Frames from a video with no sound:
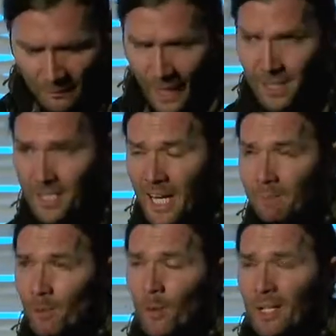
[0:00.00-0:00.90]
I just had
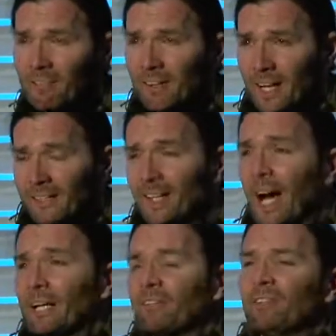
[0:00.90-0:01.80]
more, and in fact,
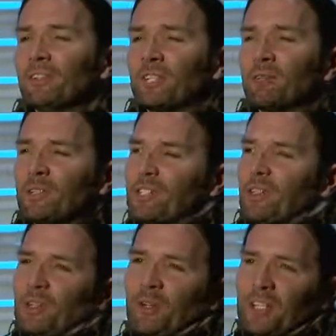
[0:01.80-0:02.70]
I could feel a difference in
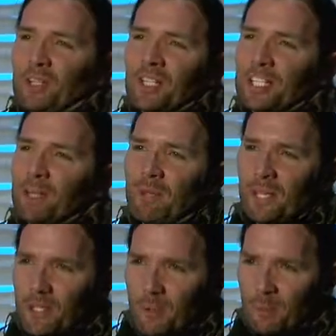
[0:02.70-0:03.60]
30 or 60
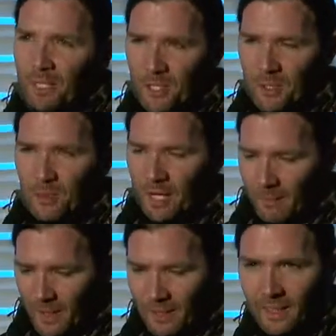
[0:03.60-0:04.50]
minutes, so pretty soon I'll
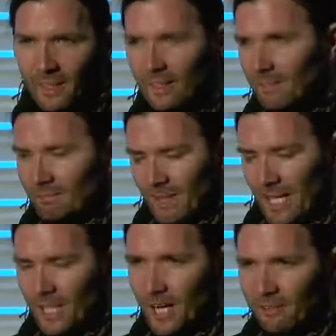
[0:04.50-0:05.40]
be
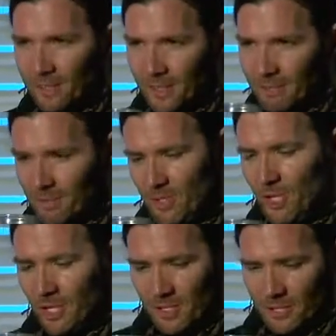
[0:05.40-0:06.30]
heading off to the
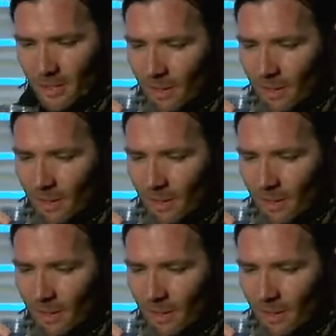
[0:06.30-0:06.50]
stars.